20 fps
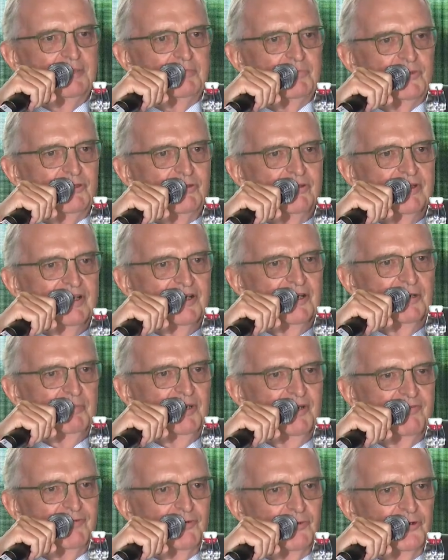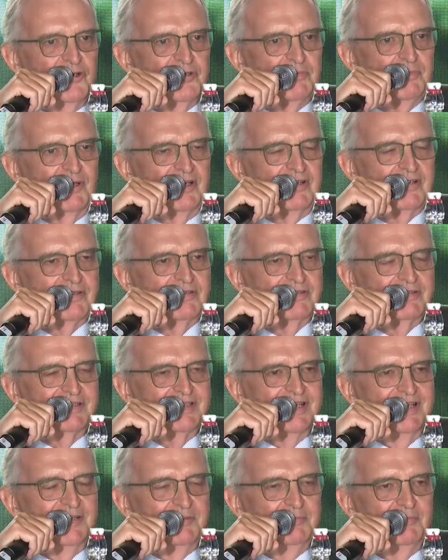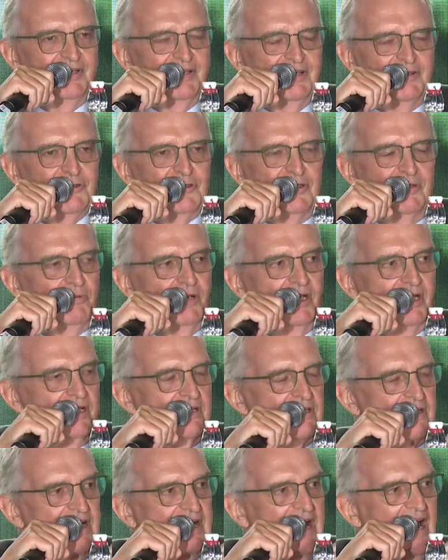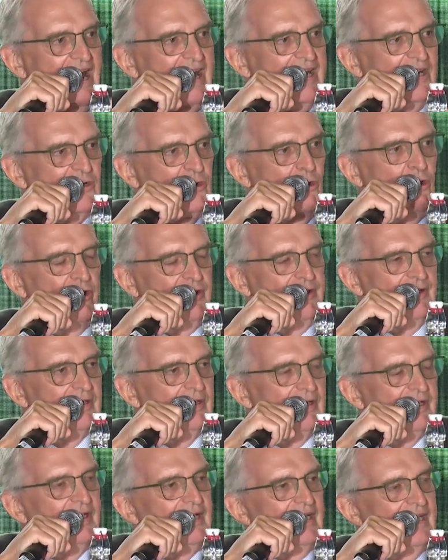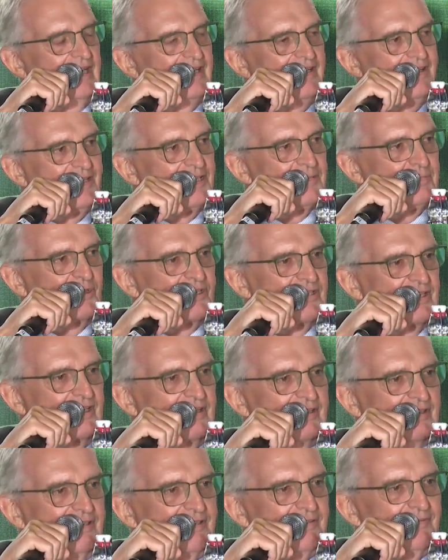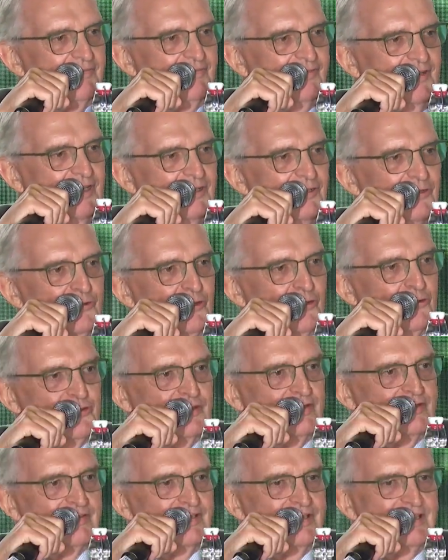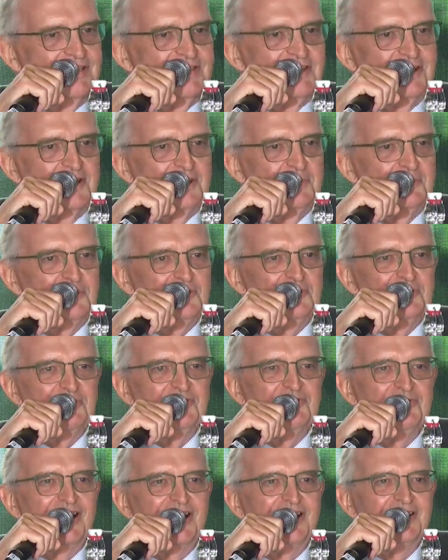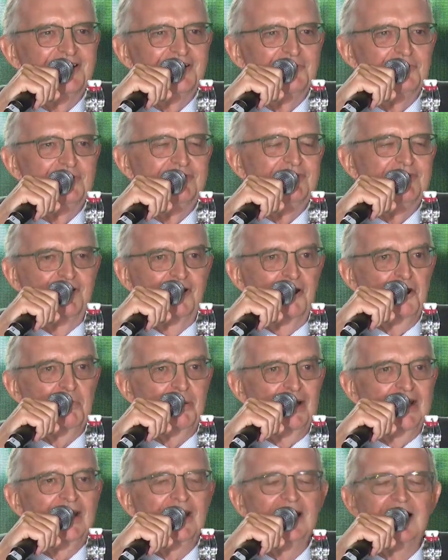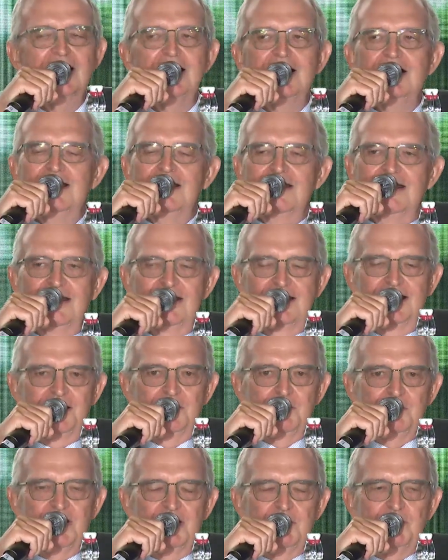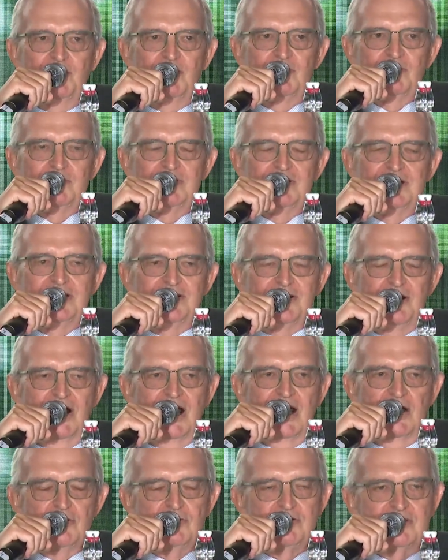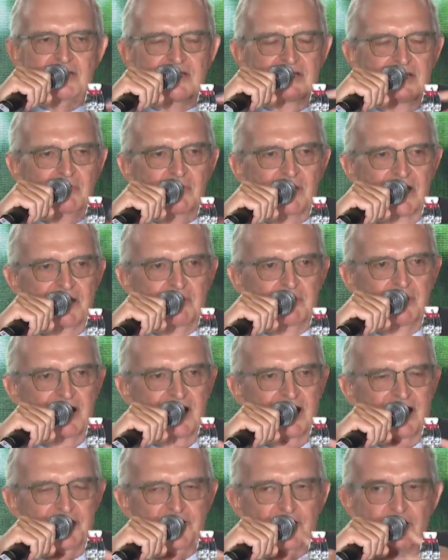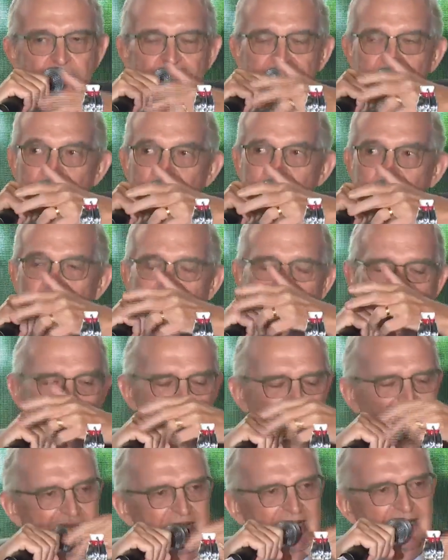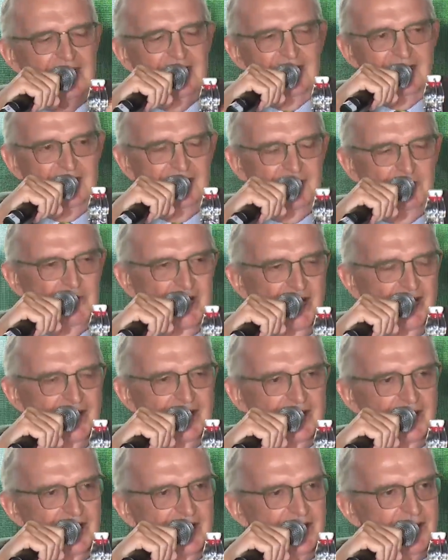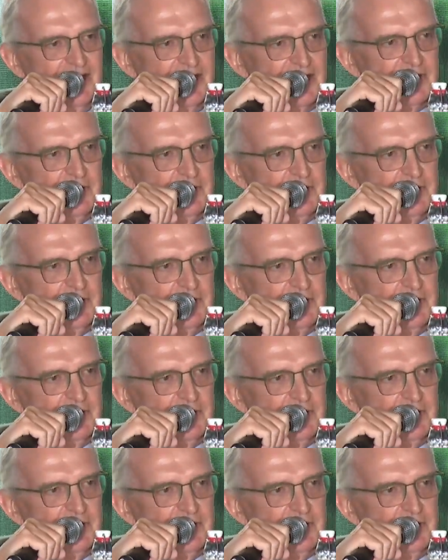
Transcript: doing her bit for us, because she really is an icon in this particular field, not just in Singapore, but frankly, globally. But our team, led by Jonathan Chong and his